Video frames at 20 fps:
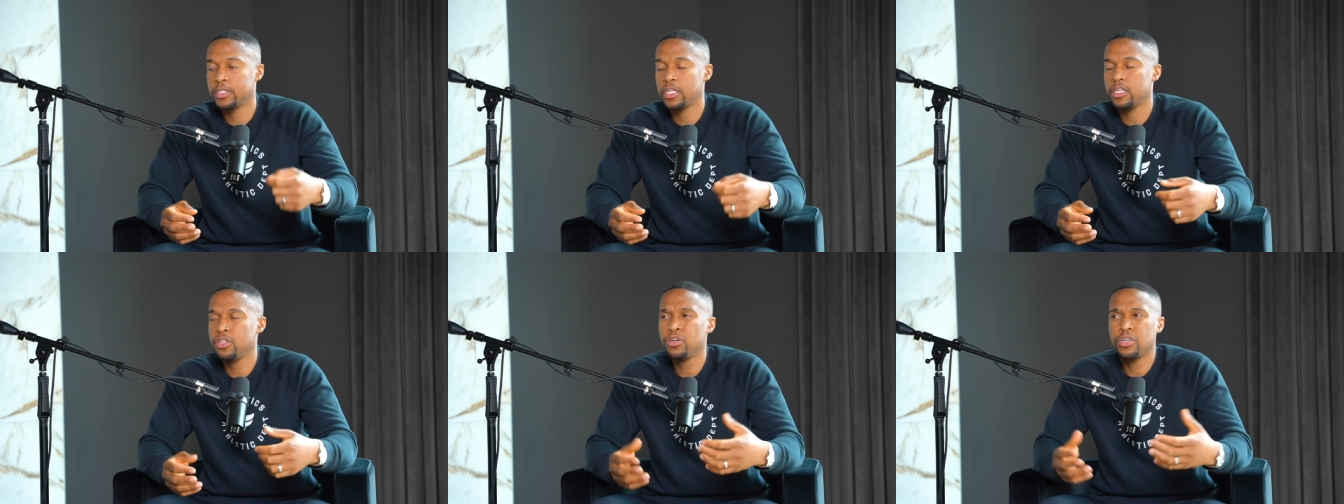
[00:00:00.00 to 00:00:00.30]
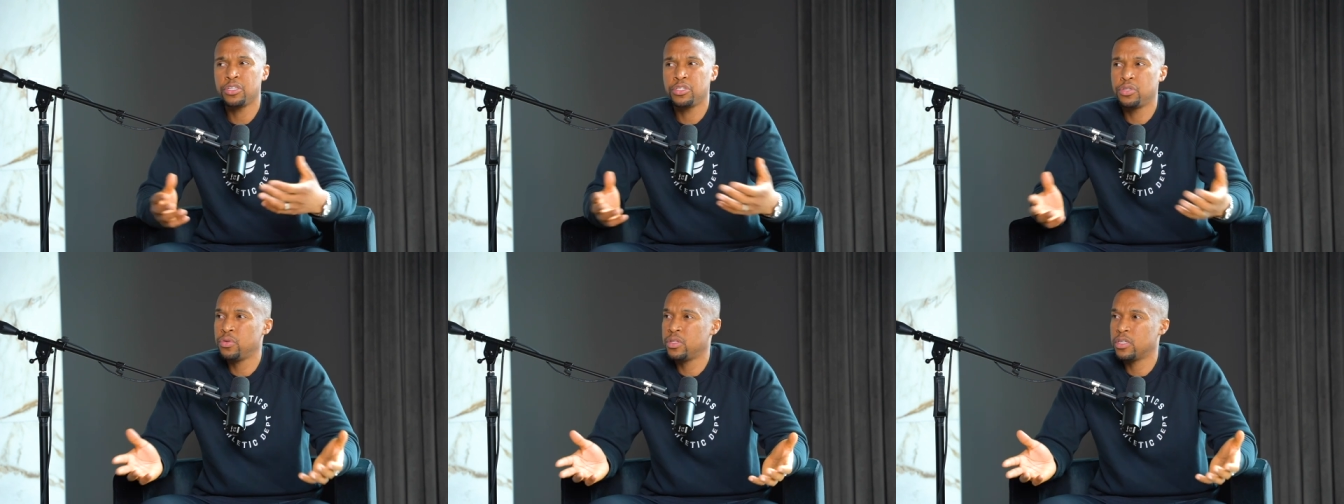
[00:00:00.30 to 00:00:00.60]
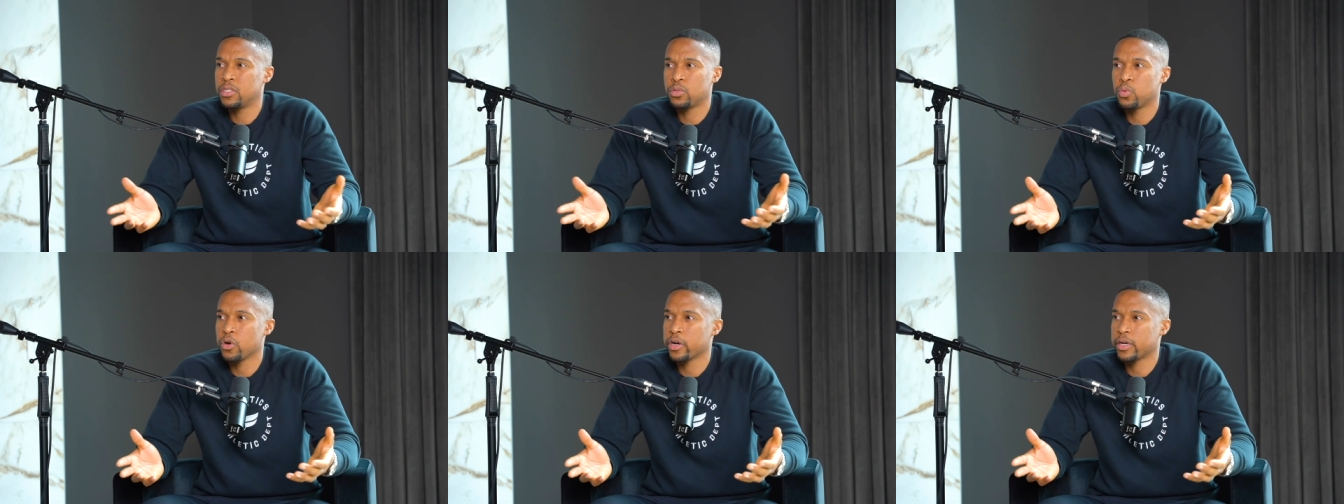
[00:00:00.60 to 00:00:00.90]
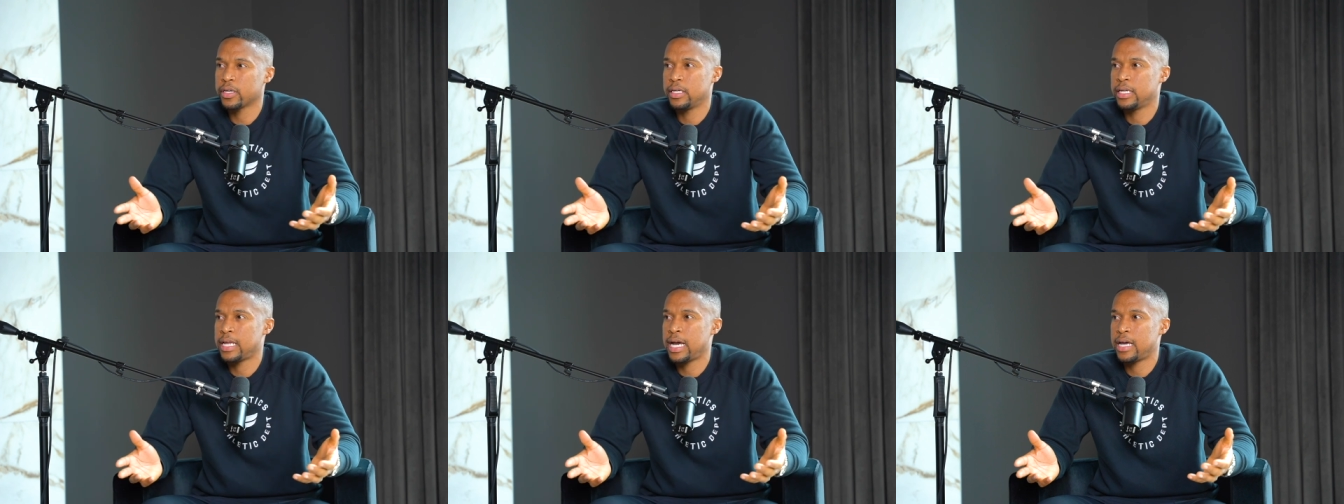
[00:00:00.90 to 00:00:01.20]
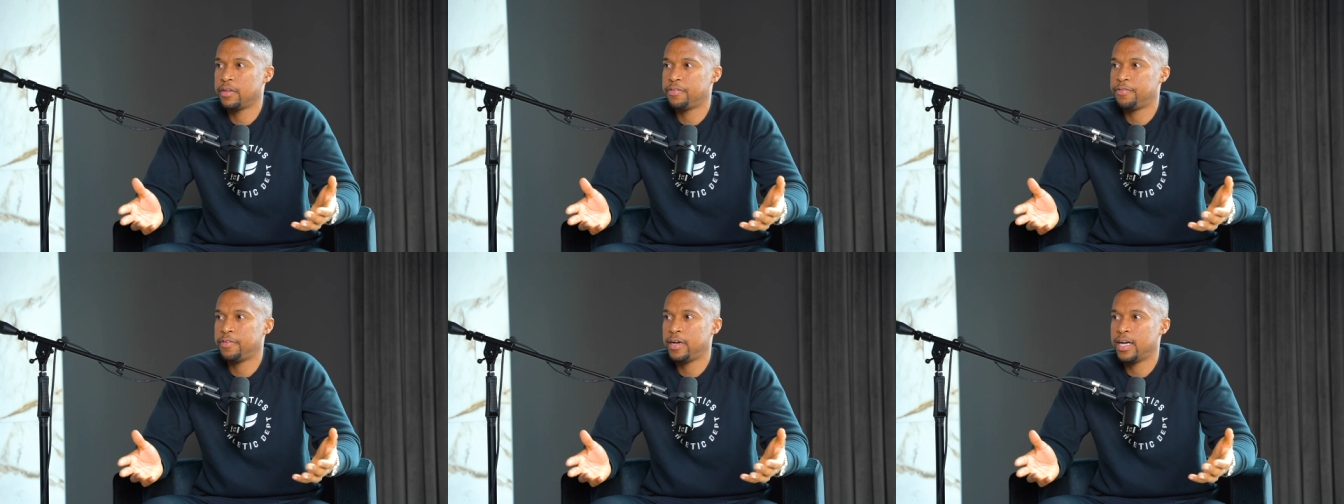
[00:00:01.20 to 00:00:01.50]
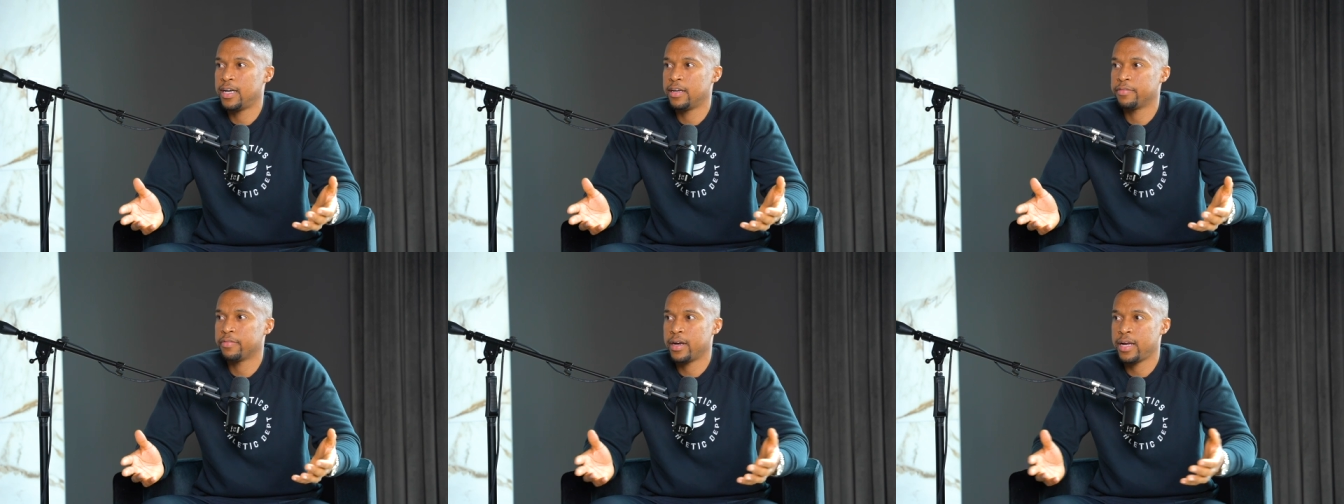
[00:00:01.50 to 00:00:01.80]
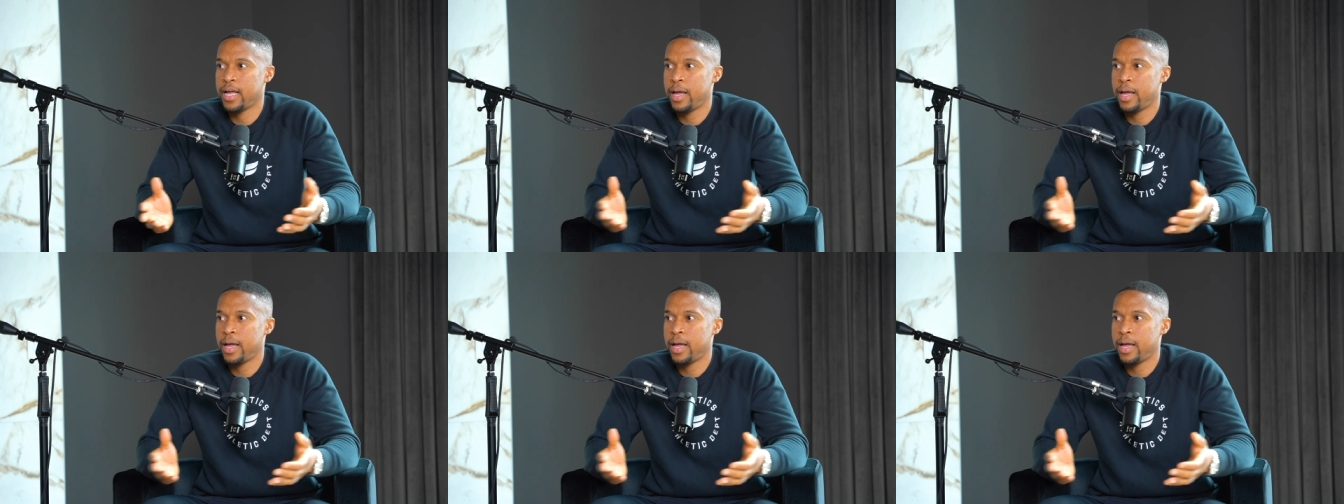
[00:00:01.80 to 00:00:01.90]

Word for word: and you could do this working a nine to five, right?